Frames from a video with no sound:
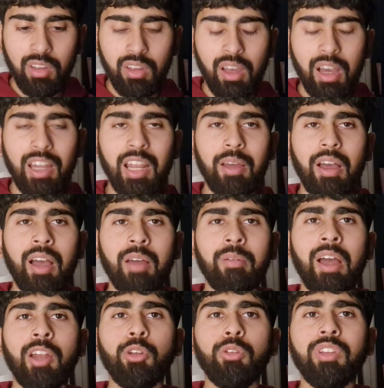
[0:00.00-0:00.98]
And
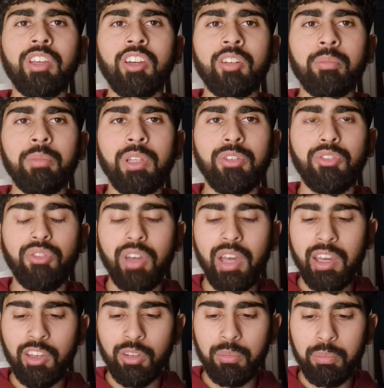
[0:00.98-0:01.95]
I don't think it'd be
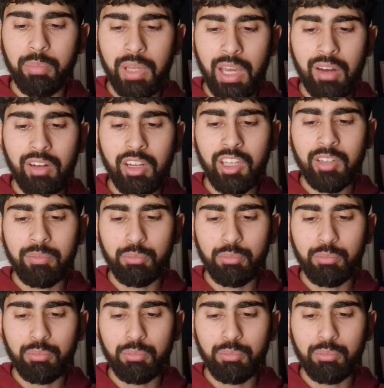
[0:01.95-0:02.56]
fair comparing